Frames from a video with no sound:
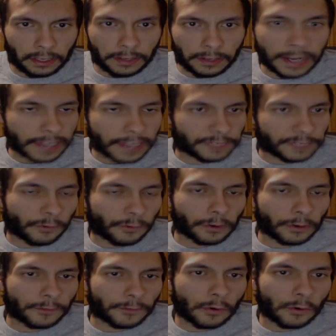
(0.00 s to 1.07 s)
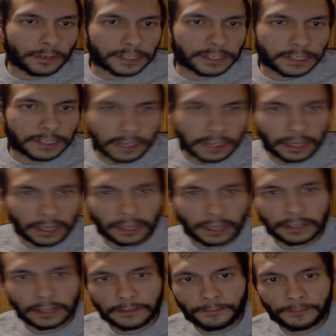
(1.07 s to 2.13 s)
And as for, of course,
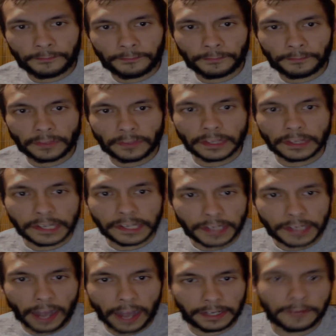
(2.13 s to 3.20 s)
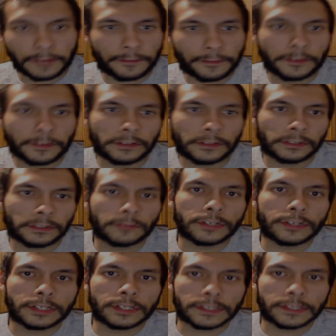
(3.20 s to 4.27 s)
the deductive,
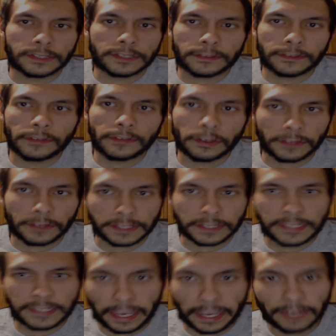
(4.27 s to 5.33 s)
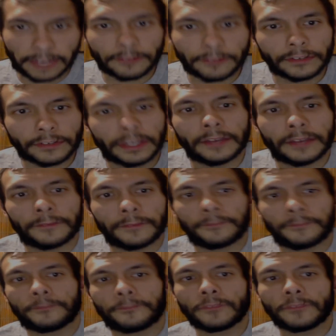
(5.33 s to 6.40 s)
which is, you know, the second
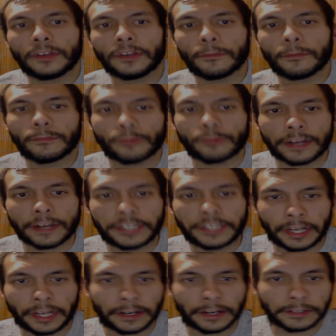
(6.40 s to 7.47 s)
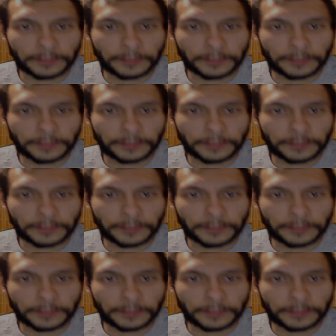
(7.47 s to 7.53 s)
bridge here,